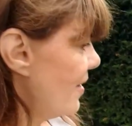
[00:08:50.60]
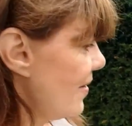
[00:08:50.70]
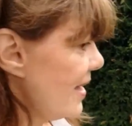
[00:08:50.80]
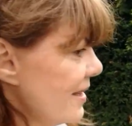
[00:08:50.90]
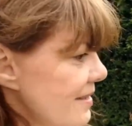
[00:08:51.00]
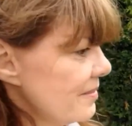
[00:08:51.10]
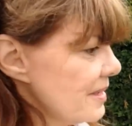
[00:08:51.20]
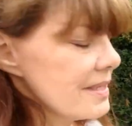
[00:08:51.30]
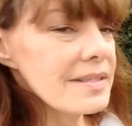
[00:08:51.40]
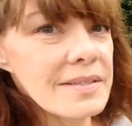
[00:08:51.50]
Oh yeah,
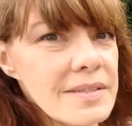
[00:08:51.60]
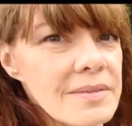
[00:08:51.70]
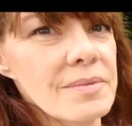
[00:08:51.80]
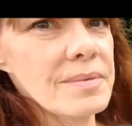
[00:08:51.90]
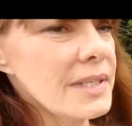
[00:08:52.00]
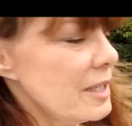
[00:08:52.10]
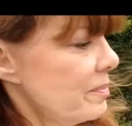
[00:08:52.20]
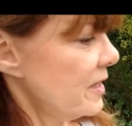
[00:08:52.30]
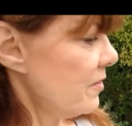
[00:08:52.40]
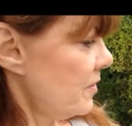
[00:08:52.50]
sometimes there's really
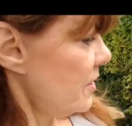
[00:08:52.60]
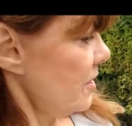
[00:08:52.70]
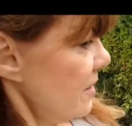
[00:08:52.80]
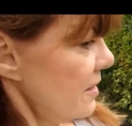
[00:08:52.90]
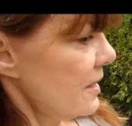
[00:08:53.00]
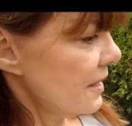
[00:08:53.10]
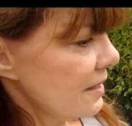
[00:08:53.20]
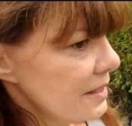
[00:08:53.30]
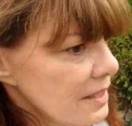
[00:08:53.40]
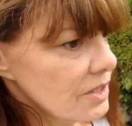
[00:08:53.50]
big fish in this
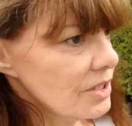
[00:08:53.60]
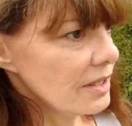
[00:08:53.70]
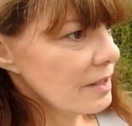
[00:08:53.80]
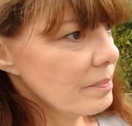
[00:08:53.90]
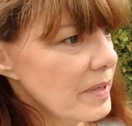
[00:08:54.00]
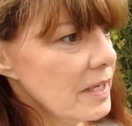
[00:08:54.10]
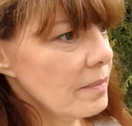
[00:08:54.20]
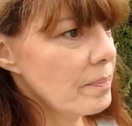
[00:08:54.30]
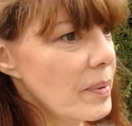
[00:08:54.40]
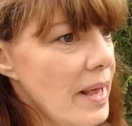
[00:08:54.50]
little ditch, like big
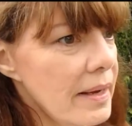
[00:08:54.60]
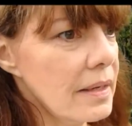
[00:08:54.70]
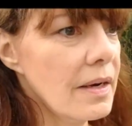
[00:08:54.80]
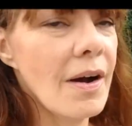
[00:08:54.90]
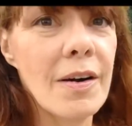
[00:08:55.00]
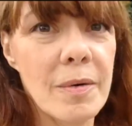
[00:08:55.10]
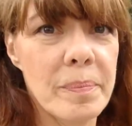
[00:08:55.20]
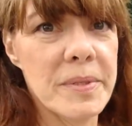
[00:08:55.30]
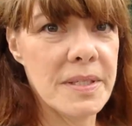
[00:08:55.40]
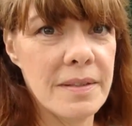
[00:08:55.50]
black
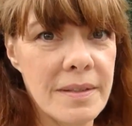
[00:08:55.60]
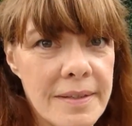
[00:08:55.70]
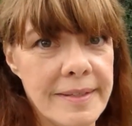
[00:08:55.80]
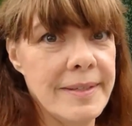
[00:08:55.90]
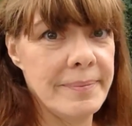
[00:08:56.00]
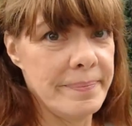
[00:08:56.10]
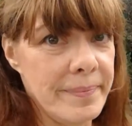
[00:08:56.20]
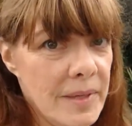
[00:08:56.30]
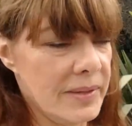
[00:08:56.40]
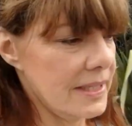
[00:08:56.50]
carps.
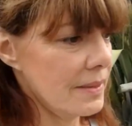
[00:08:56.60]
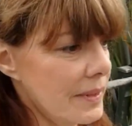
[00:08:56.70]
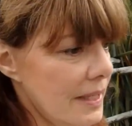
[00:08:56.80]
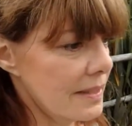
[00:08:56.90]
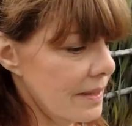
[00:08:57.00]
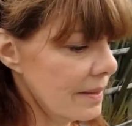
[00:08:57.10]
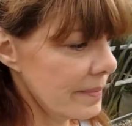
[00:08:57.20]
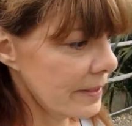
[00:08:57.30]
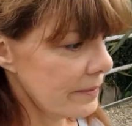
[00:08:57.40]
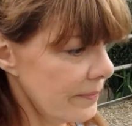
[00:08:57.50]
No idea what that's all
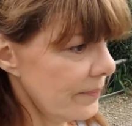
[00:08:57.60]
about.